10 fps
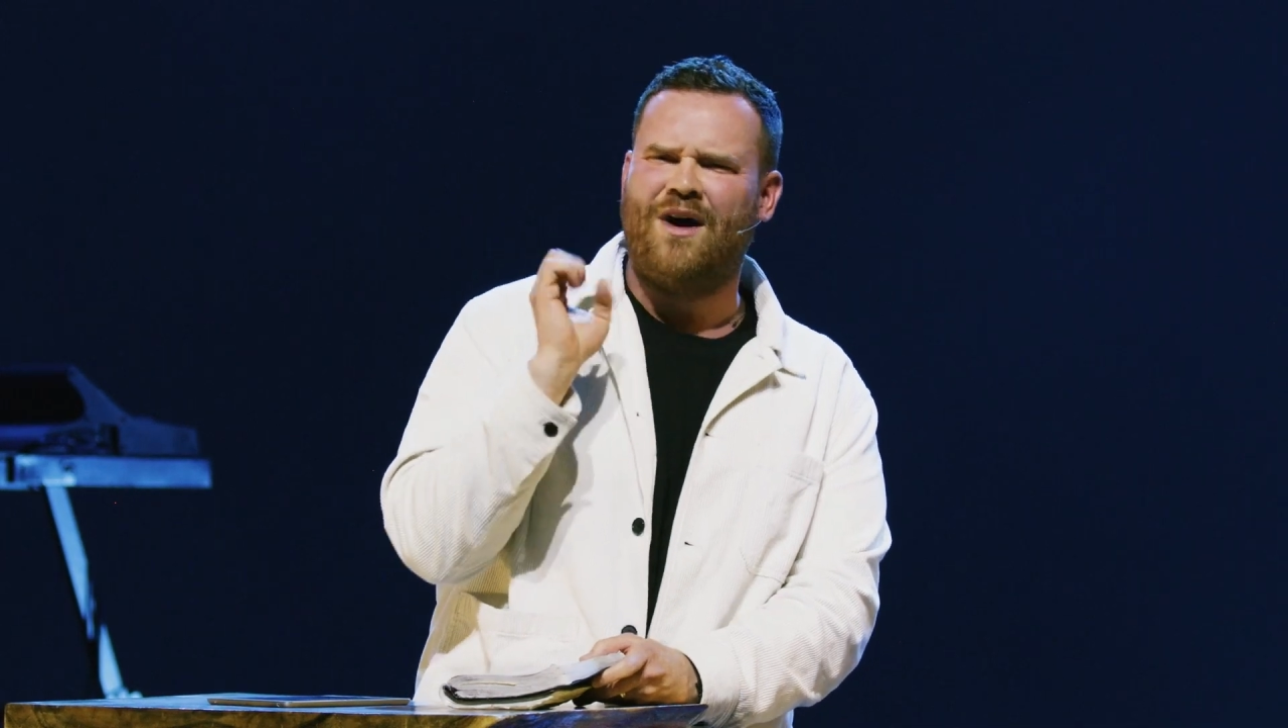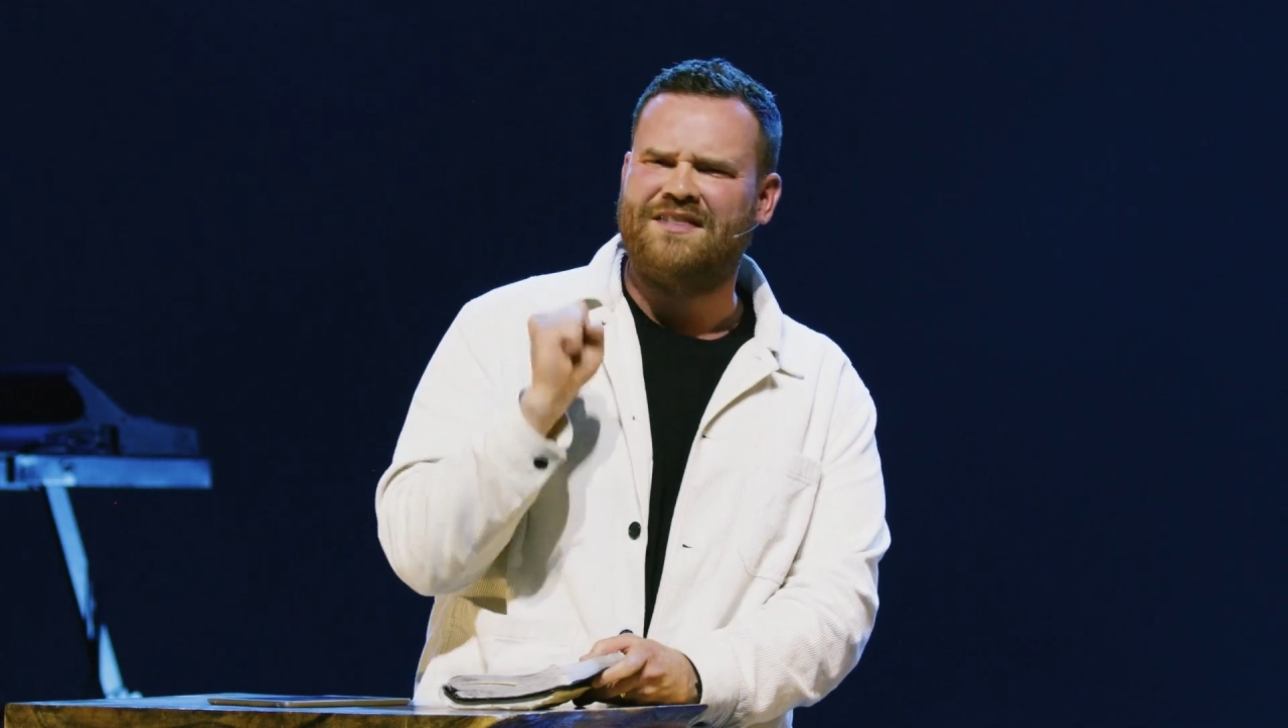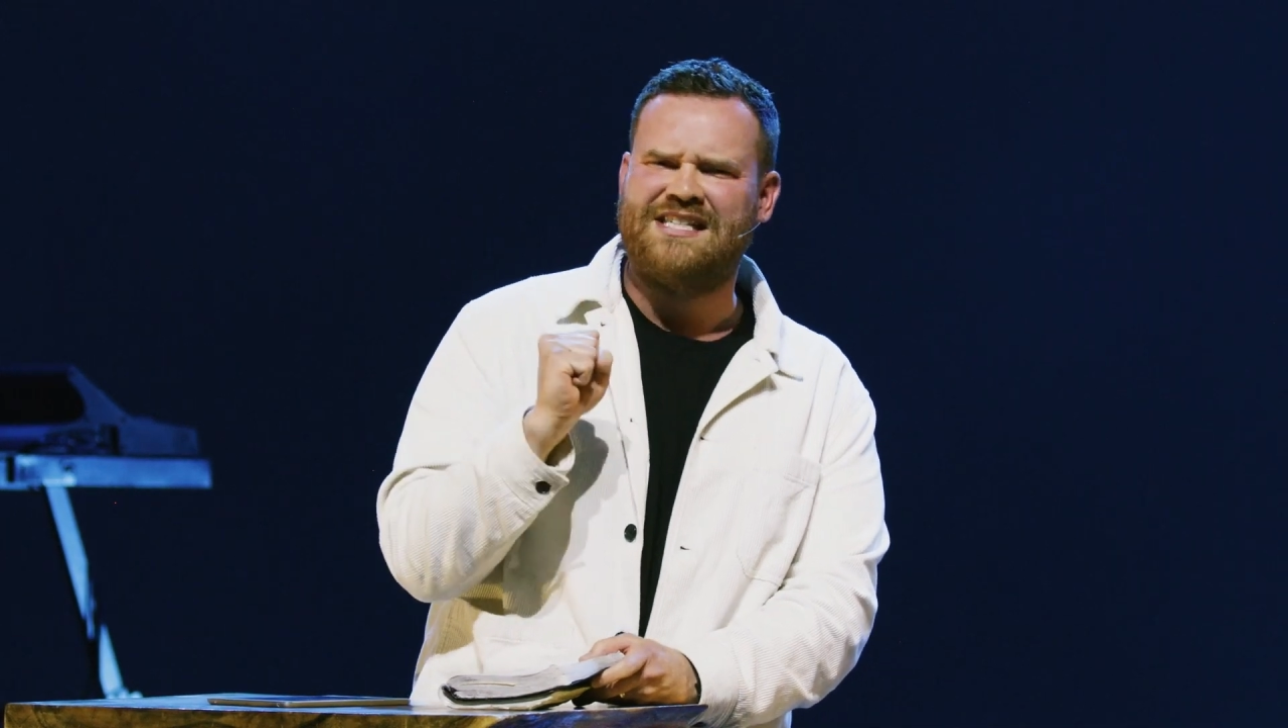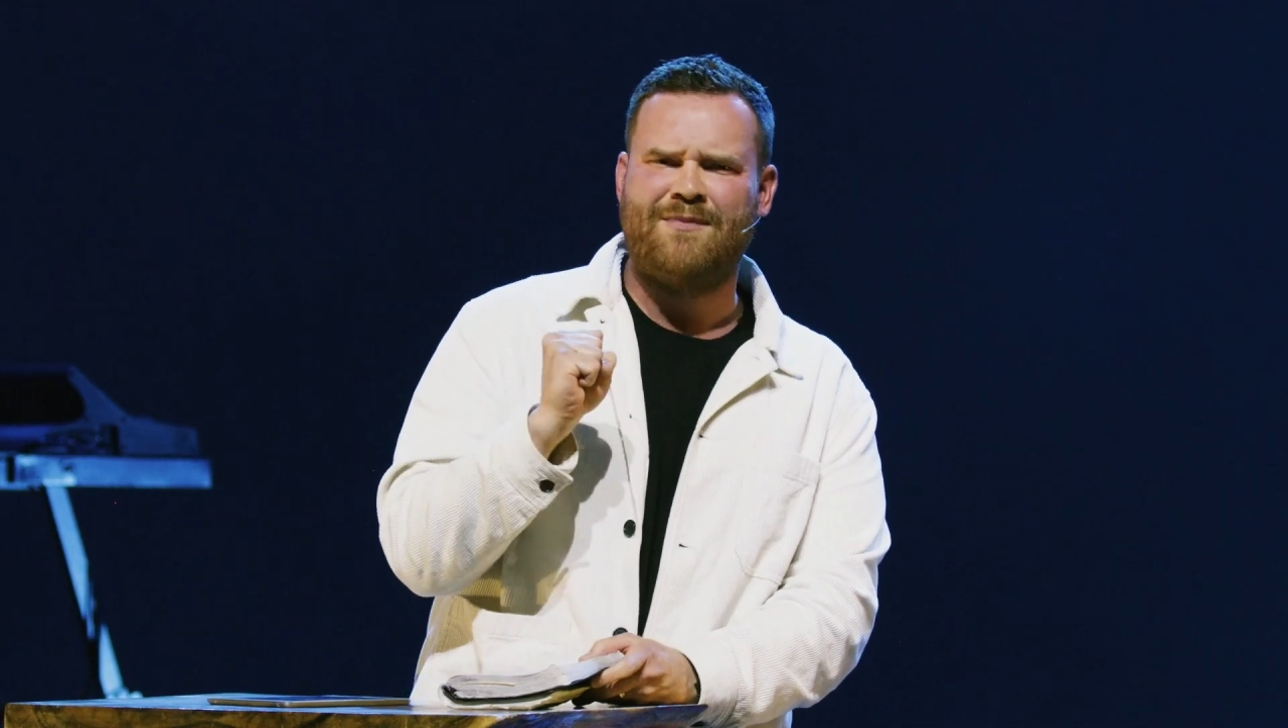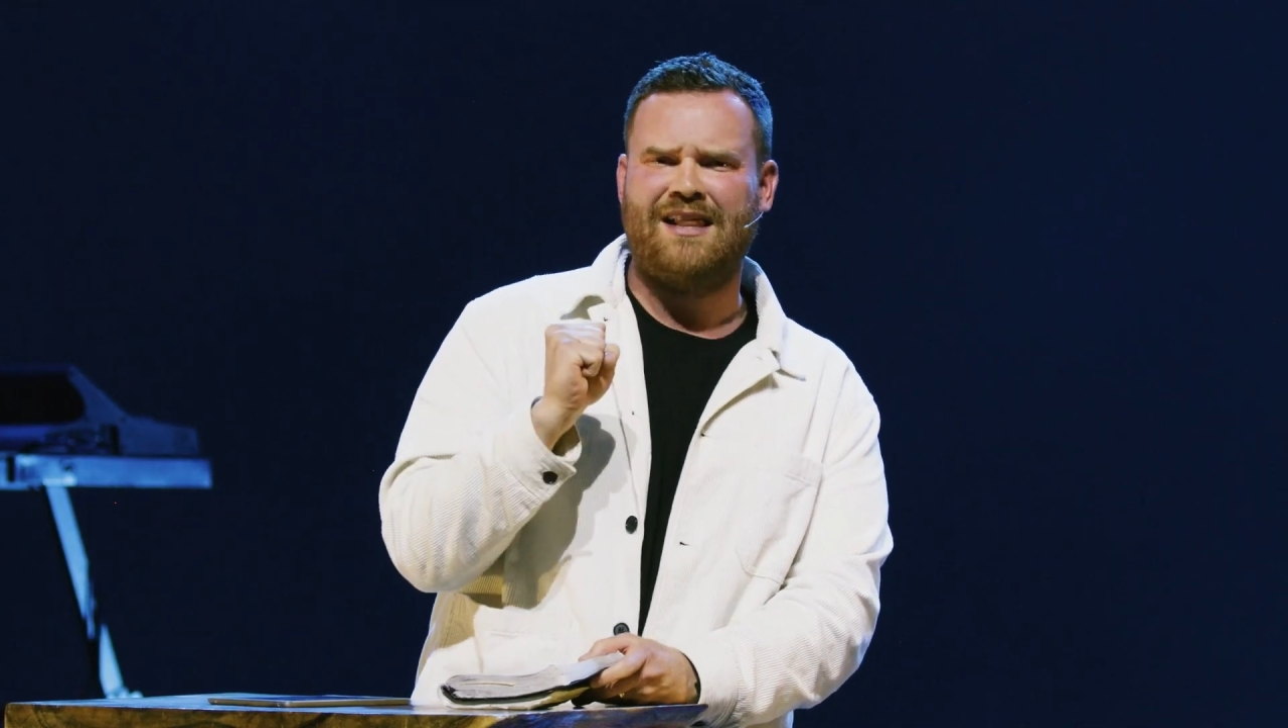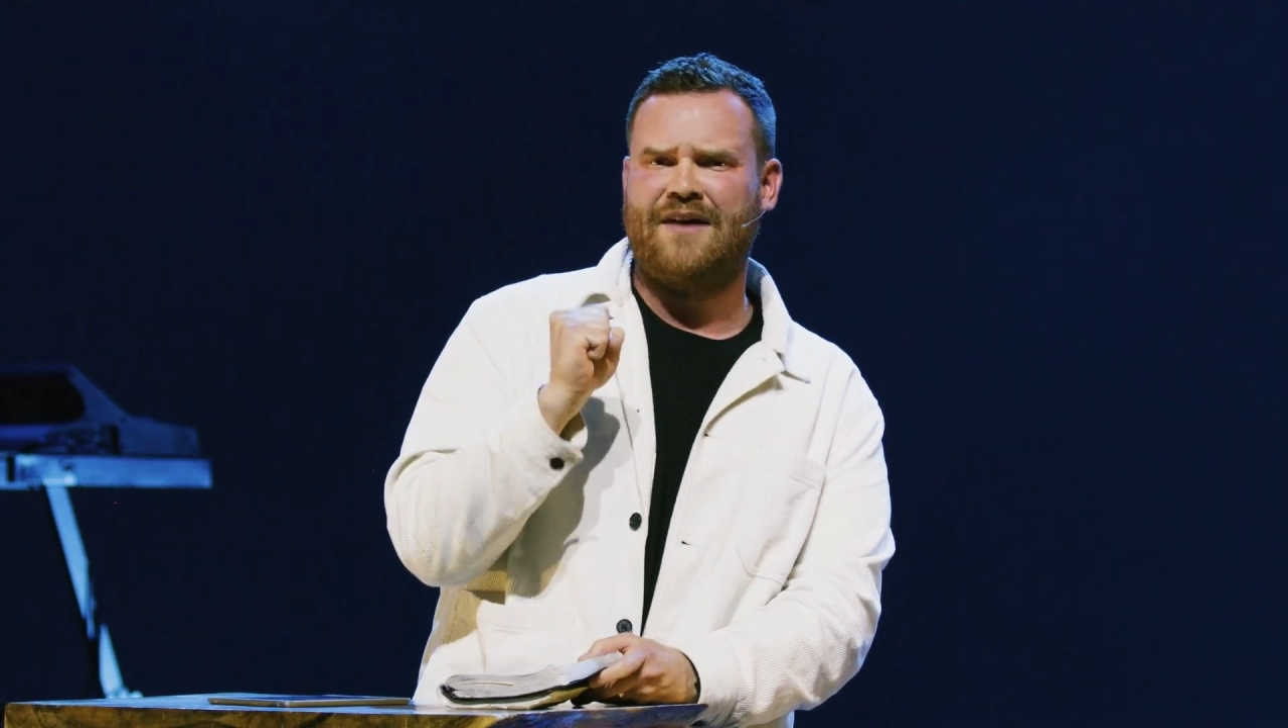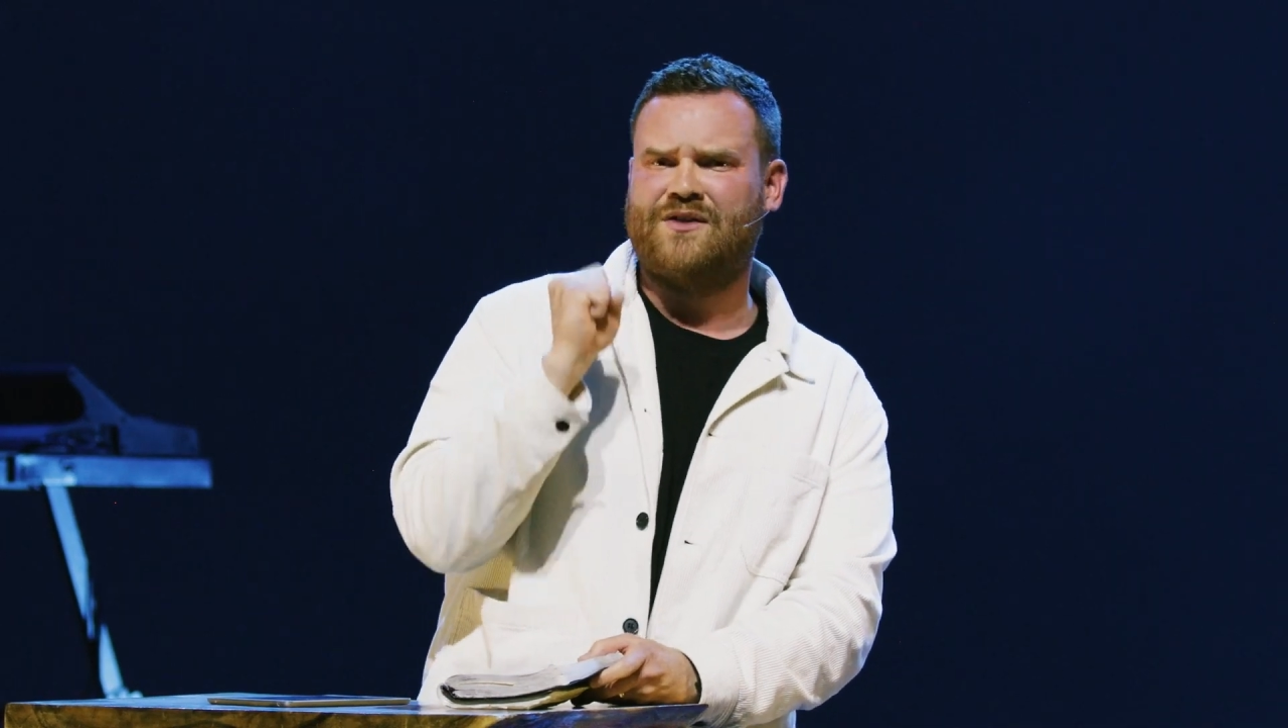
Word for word: want this in my life,